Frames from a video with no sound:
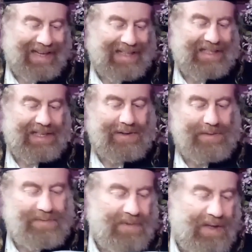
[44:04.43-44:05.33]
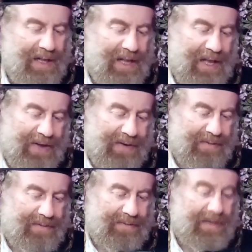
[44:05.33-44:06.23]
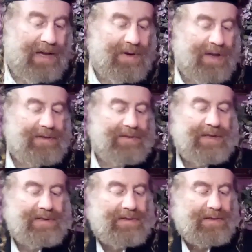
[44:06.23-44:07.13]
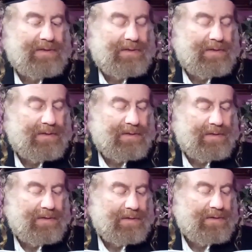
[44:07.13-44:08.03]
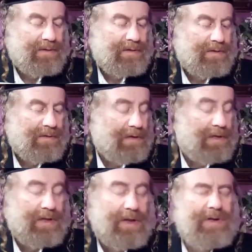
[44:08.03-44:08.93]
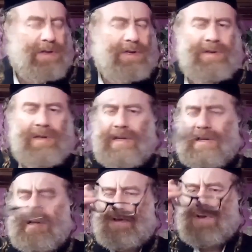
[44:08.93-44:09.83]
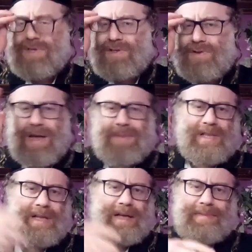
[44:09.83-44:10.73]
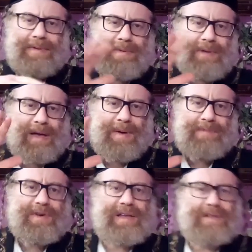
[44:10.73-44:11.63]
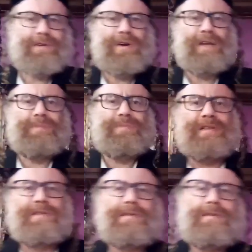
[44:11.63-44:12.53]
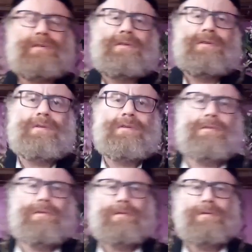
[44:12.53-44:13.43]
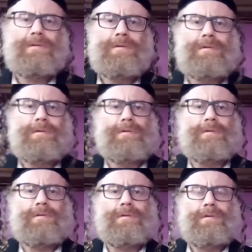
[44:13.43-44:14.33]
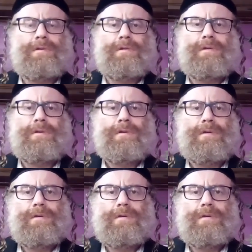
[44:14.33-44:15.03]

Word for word: Continue. Um, yeah, go ahead. Yes. I'm sorry. No, no, no, don't, don't, um, don't be sorry. I mean, I, I'm fine. Go ahead, please. Is, is, is that the same?